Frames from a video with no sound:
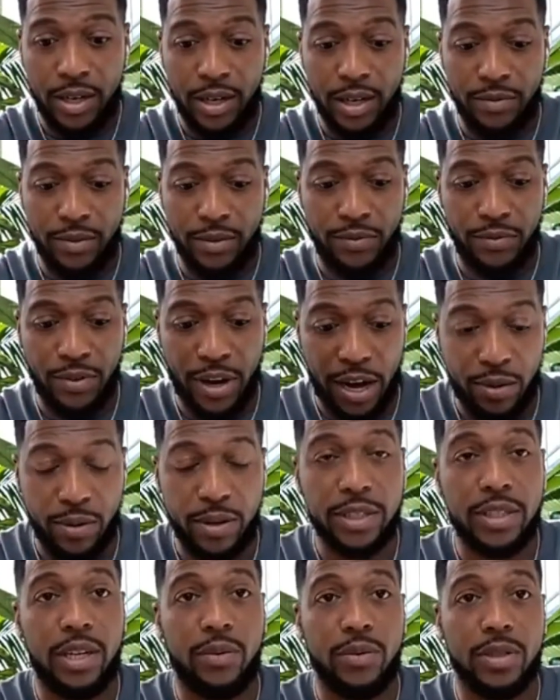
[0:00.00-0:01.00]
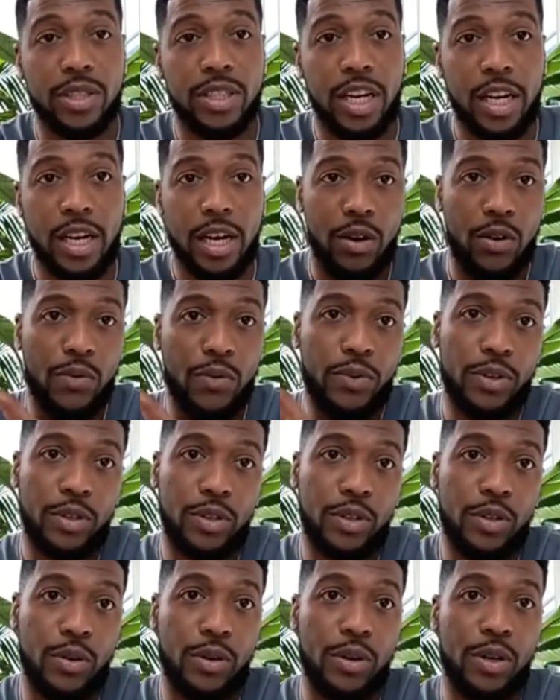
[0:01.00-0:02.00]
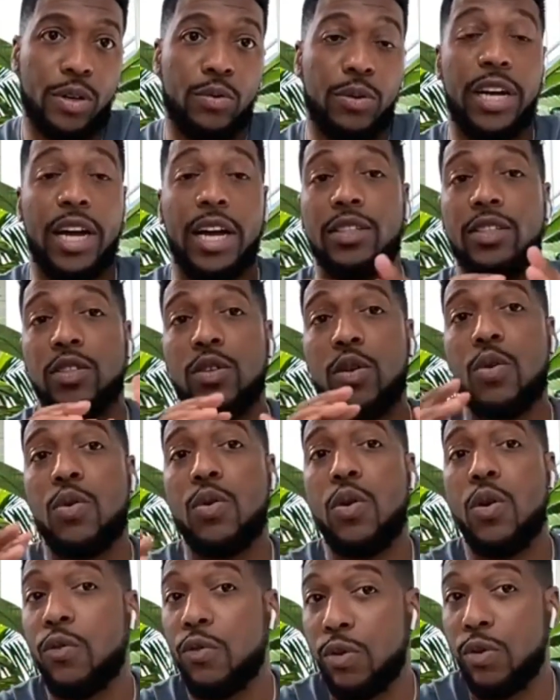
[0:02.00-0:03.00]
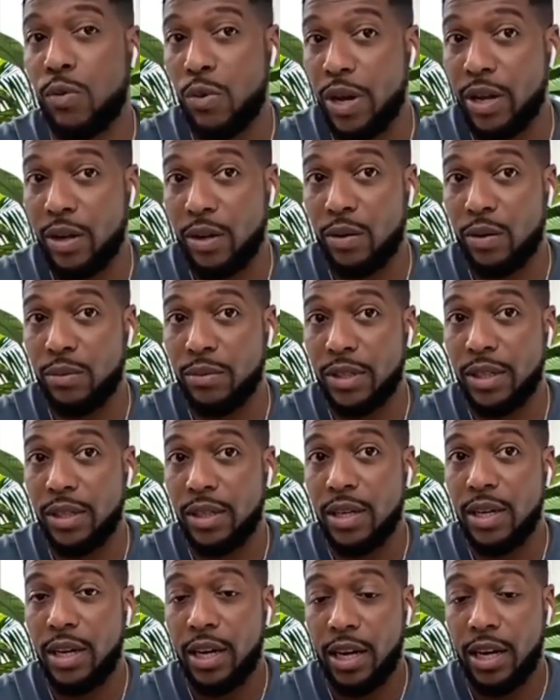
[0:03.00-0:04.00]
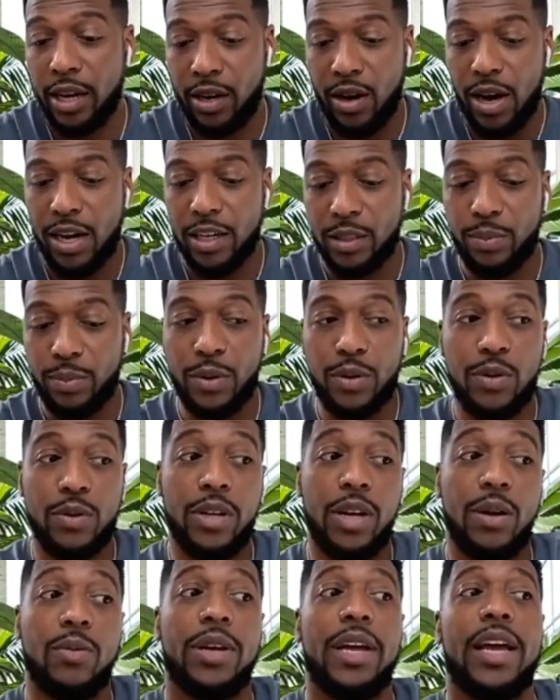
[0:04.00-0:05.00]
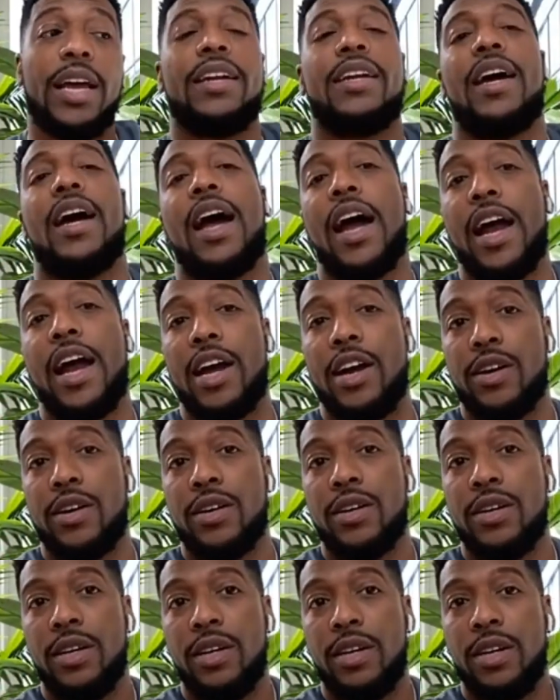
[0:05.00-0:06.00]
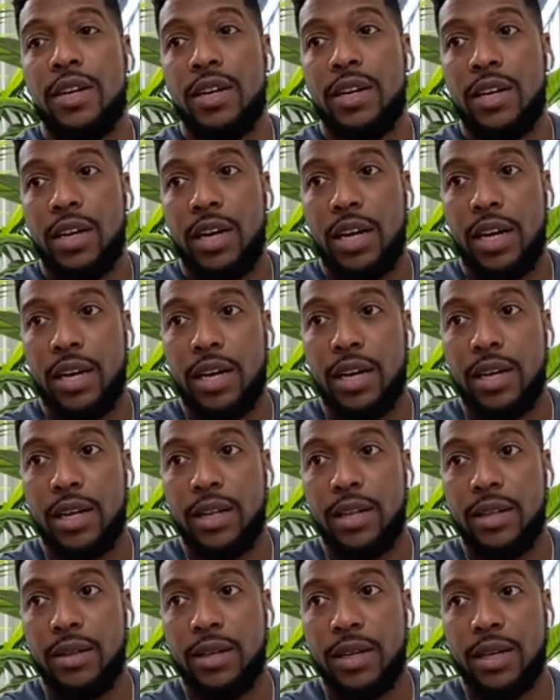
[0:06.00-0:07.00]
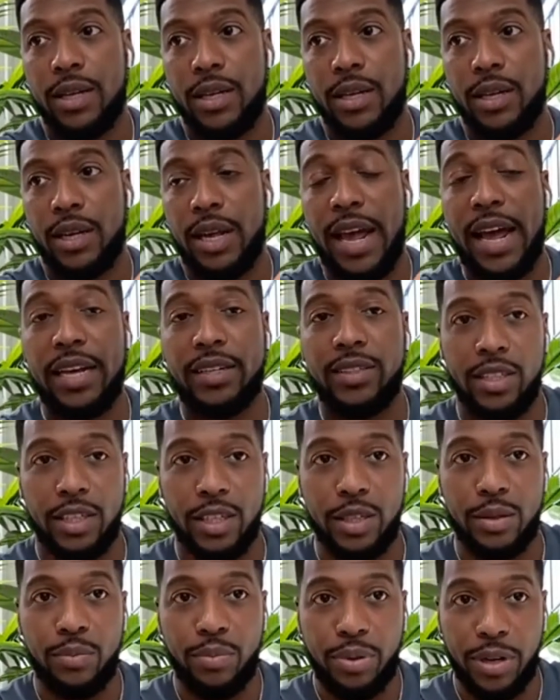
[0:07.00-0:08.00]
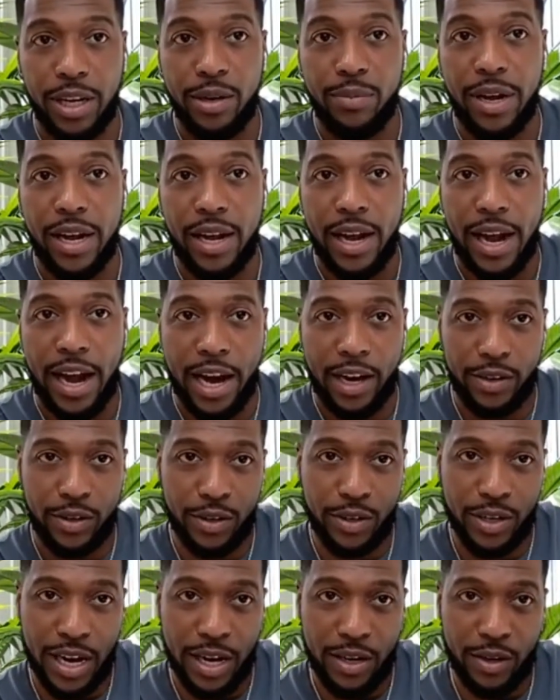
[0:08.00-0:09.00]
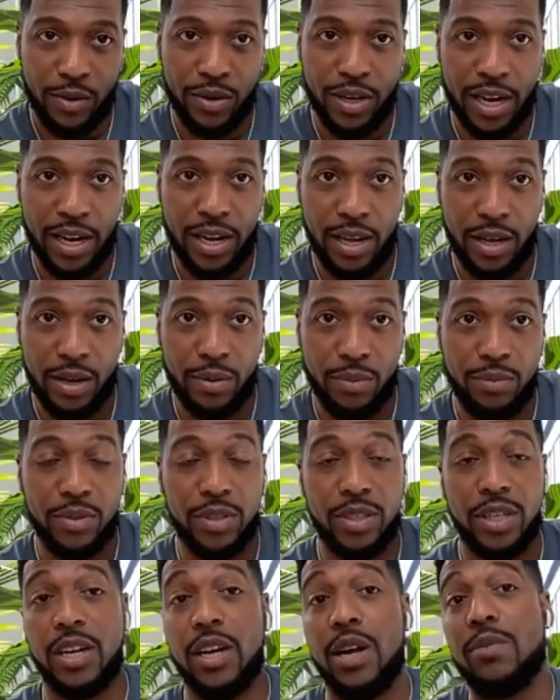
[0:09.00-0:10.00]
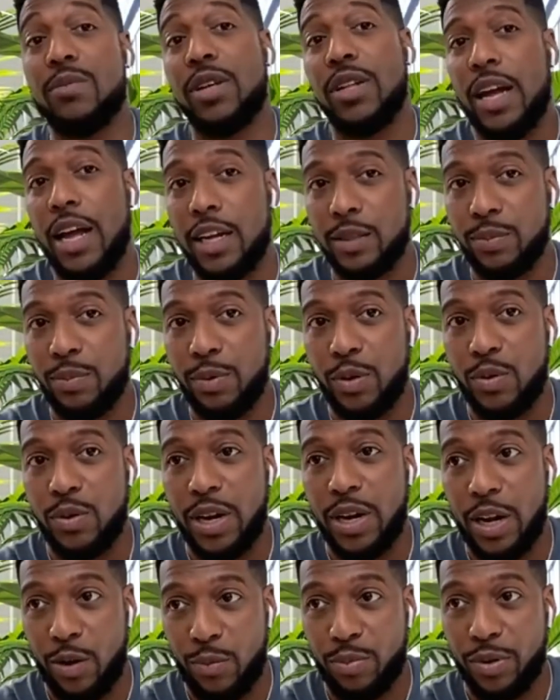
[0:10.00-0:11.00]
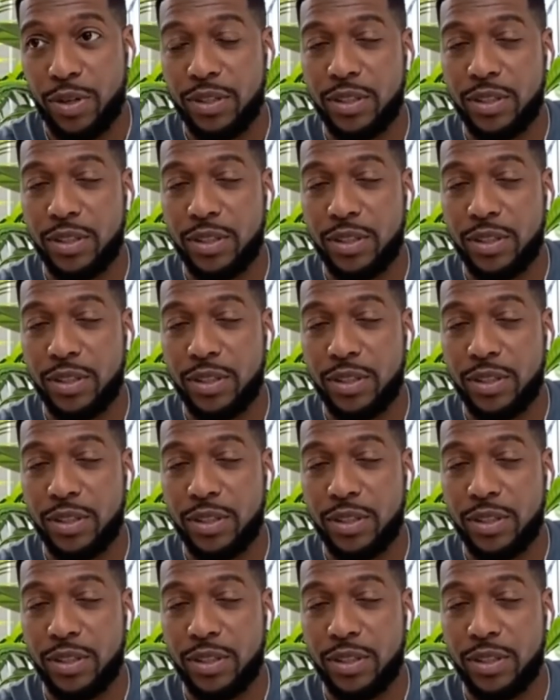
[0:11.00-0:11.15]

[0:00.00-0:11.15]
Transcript: of a virus that was taking over New York. We got so overwhelmed in our hospital that we had to hire Cassian, played by actor Daniel Dae Kim, to come to the hospital and help